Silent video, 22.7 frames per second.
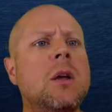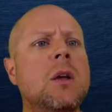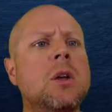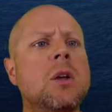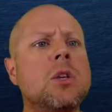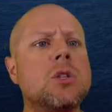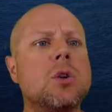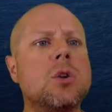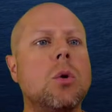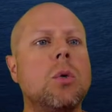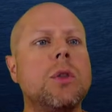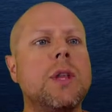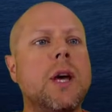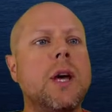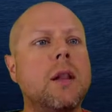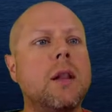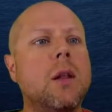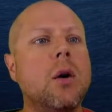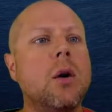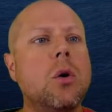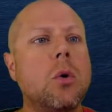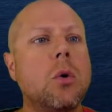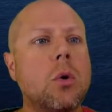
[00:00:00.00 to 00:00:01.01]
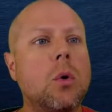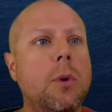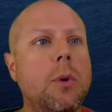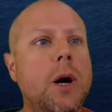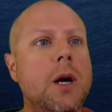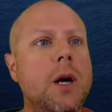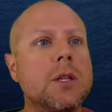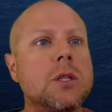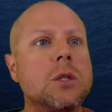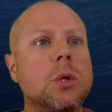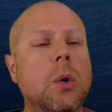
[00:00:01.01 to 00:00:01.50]
So with that local
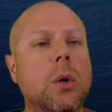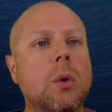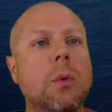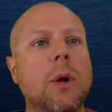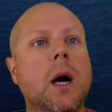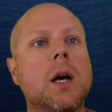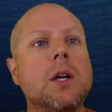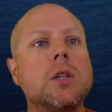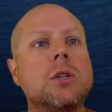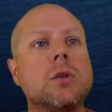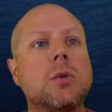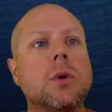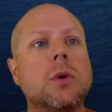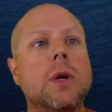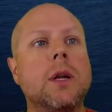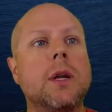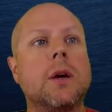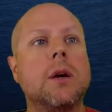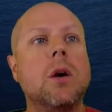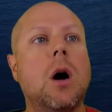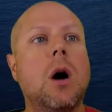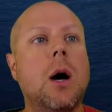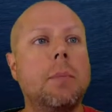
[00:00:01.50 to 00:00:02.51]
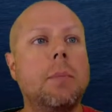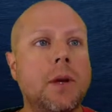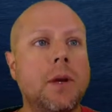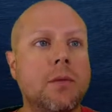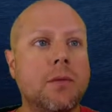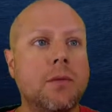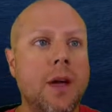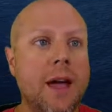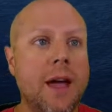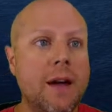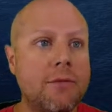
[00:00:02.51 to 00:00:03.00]
repository, we also get a copy
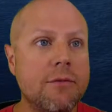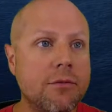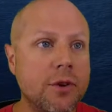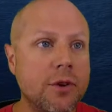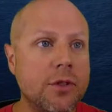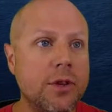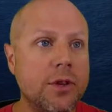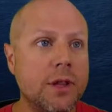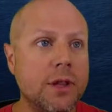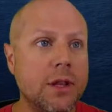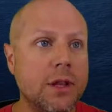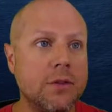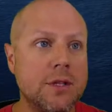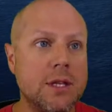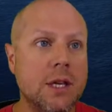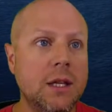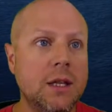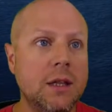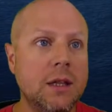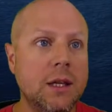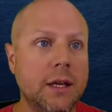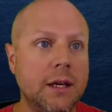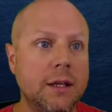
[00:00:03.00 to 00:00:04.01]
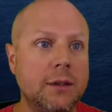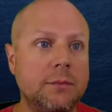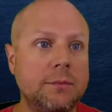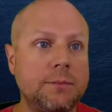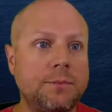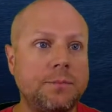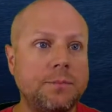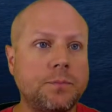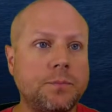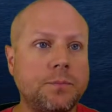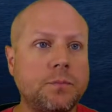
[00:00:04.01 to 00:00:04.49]
of everything that's in there.
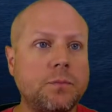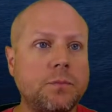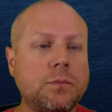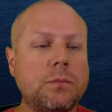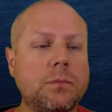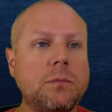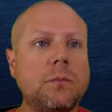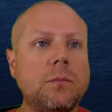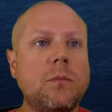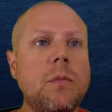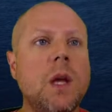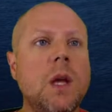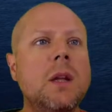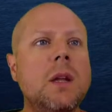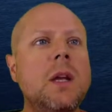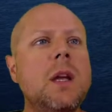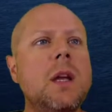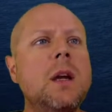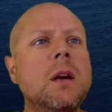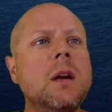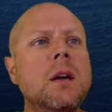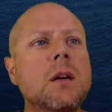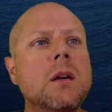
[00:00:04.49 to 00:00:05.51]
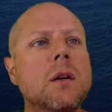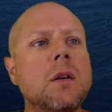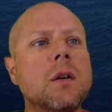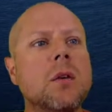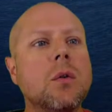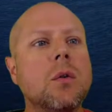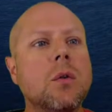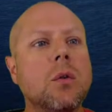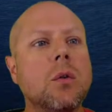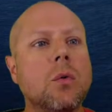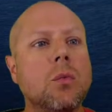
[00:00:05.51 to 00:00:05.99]
And here,
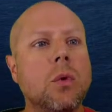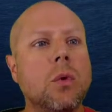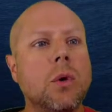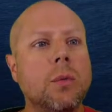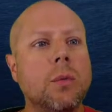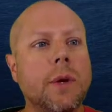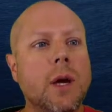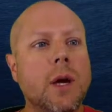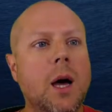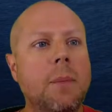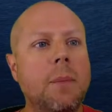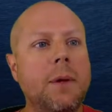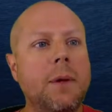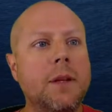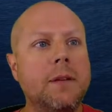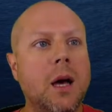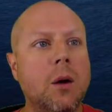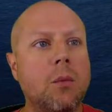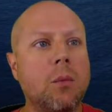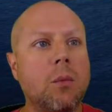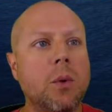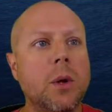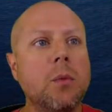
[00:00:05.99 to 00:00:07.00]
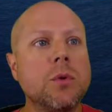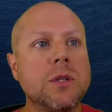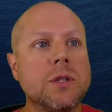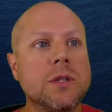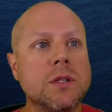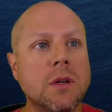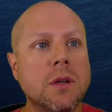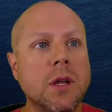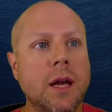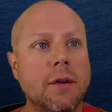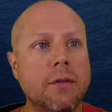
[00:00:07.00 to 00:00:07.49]
when we copied it down, we would
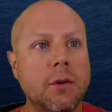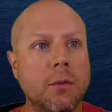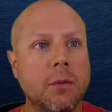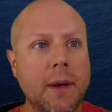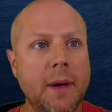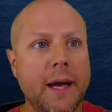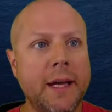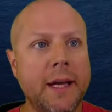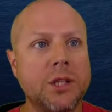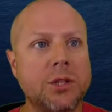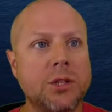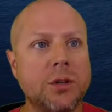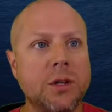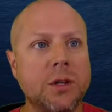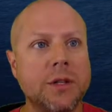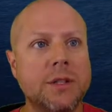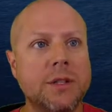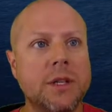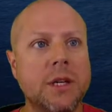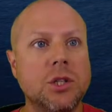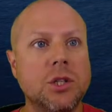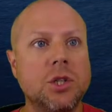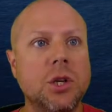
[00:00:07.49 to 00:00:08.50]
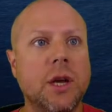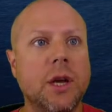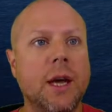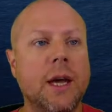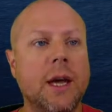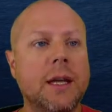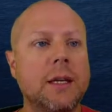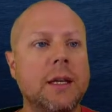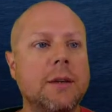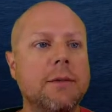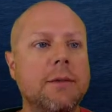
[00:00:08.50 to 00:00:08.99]
still have a master, a staging,
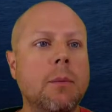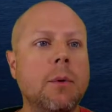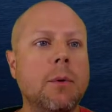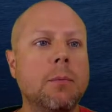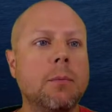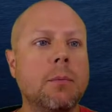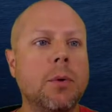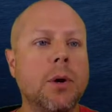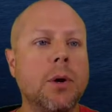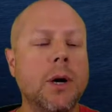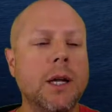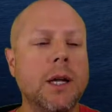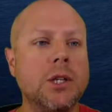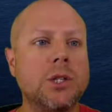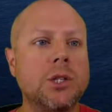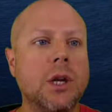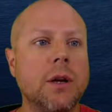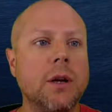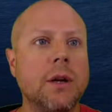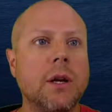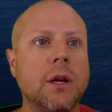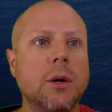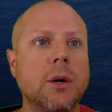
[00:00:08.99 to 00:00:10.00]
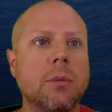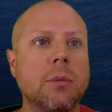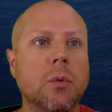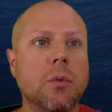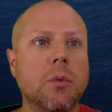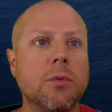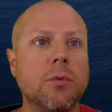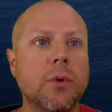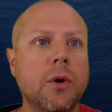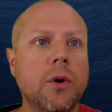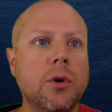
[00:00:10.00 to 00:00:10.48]
and a development branch down here, but
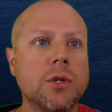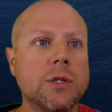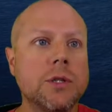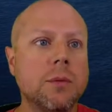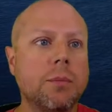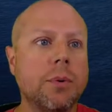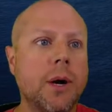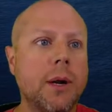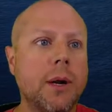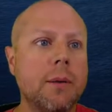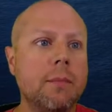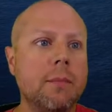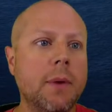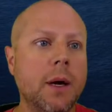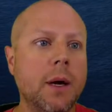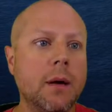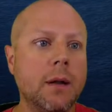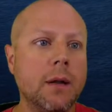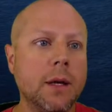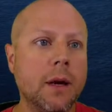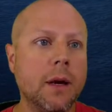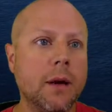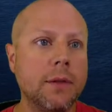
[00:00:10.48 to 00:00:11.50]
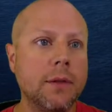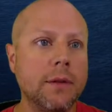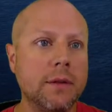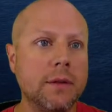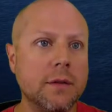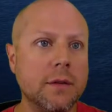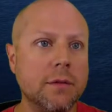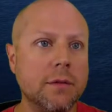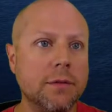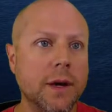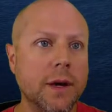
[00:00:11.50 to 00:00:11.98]
we're focusing primarily on this
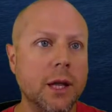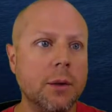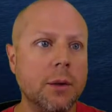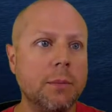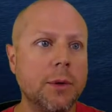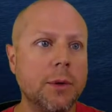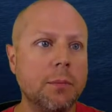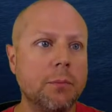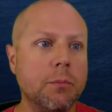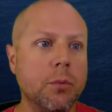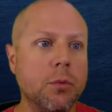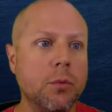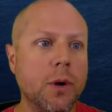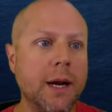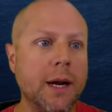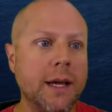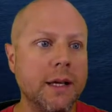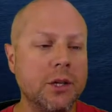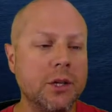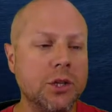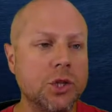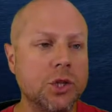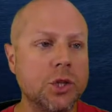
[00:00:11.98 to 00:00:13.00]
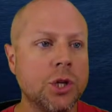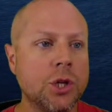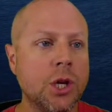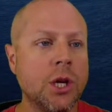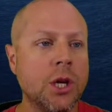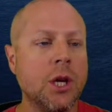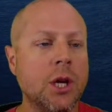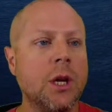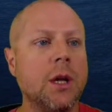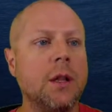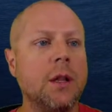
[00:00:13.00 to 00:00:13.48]
development branch
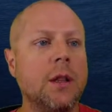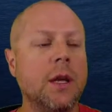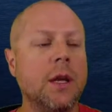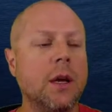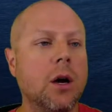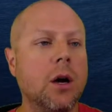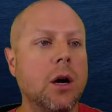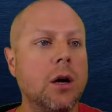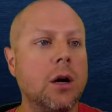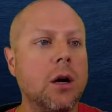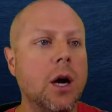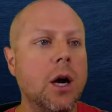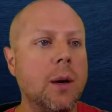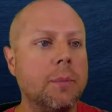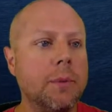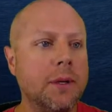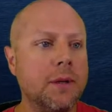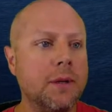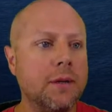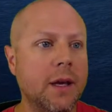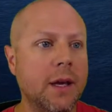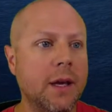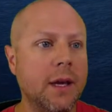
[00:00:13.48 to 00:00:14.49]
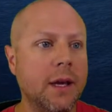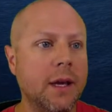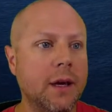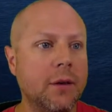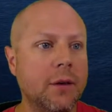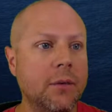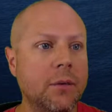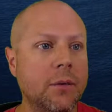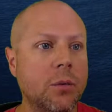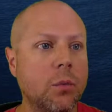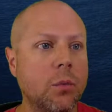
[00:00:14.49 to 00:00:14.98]
that got copied
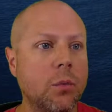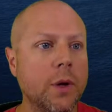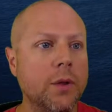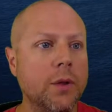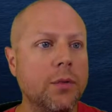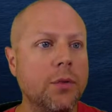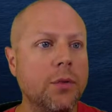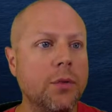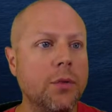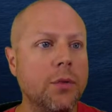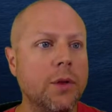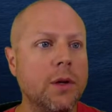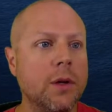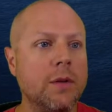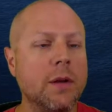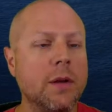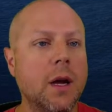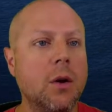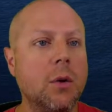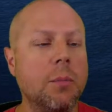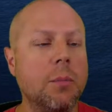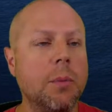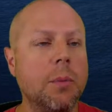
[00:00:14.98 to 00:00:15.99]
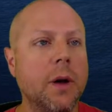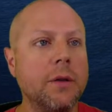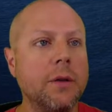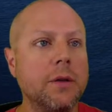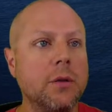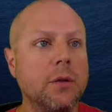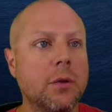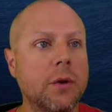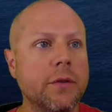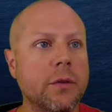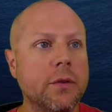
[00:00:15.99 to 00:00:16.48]
down with the entire
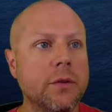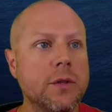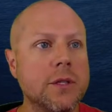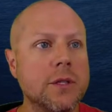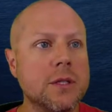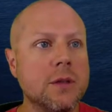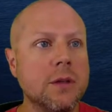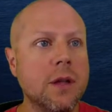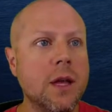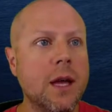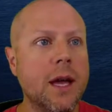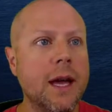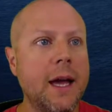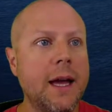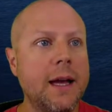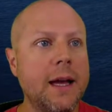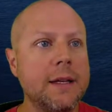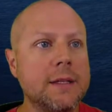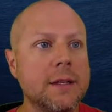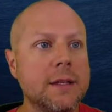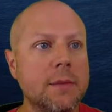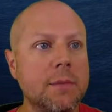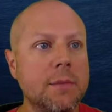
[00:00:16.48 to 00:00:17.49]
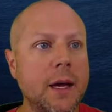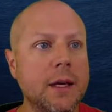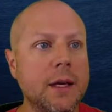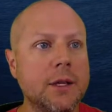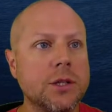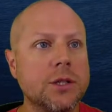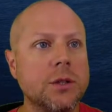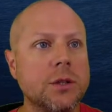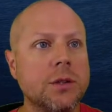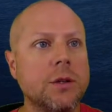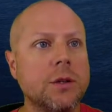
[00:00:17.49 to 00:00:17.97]
repository. So it still has the
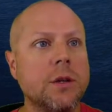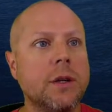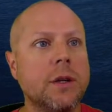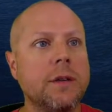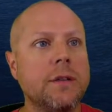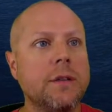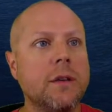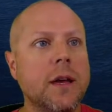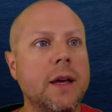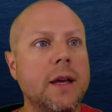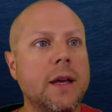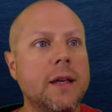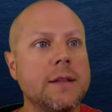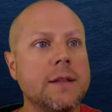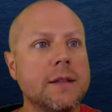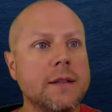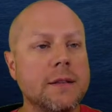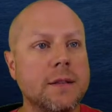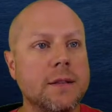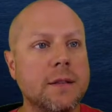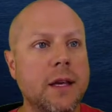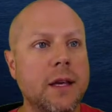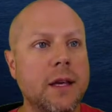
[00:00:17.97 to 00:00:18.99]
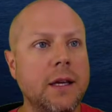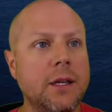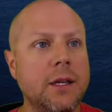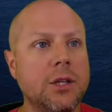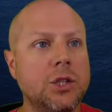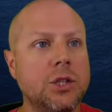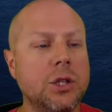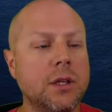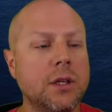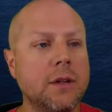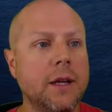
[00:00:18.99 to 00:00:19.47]
master, it still has the
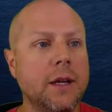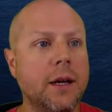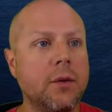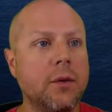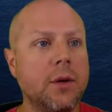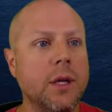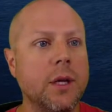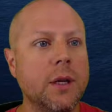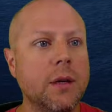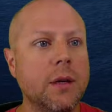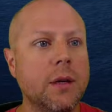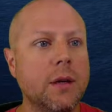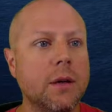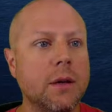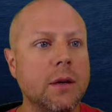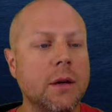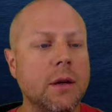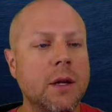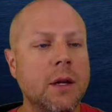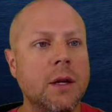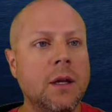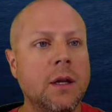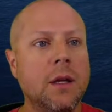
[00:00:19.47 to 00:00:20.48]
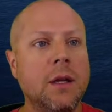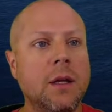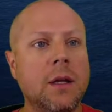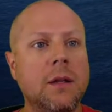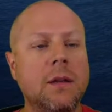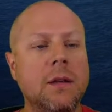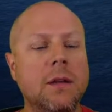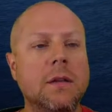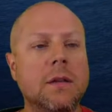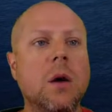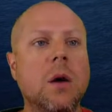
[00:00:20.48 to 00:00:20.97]
staging down here
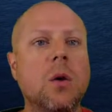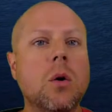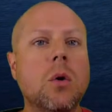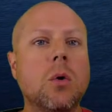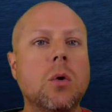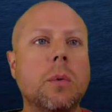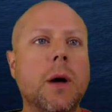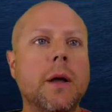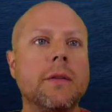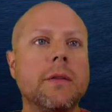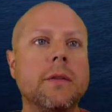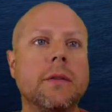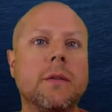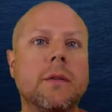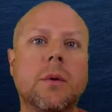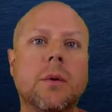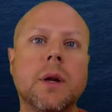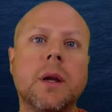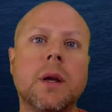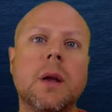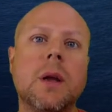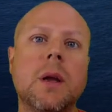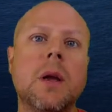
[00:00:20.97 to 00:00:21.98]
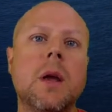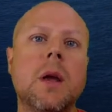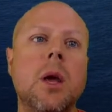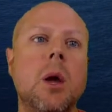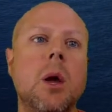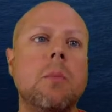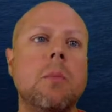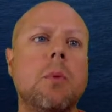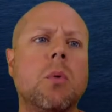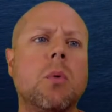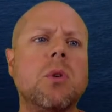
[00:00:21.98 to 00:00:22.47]
in this local repository,
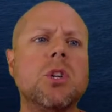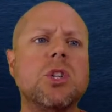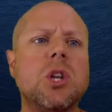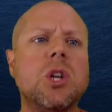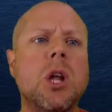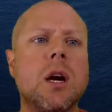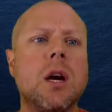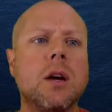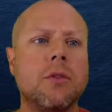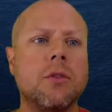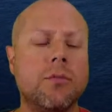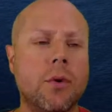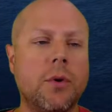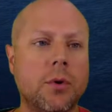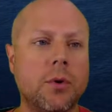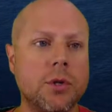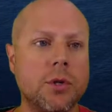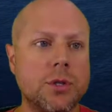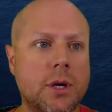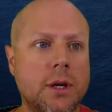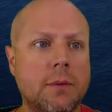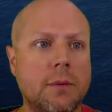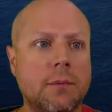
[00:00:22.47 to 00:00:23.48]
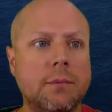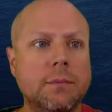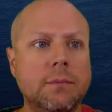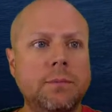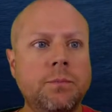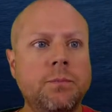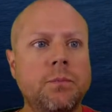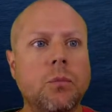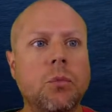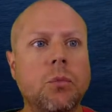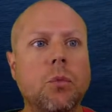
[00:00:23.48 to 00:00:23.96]
but we're just not going to focus on
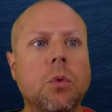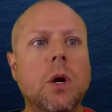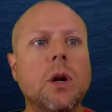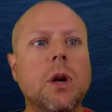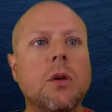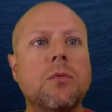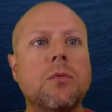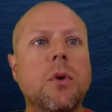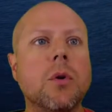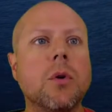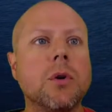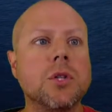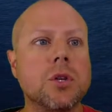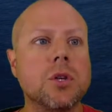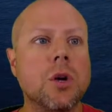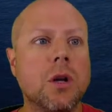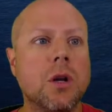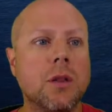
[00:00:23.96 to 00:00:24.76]
it. We're going to focus on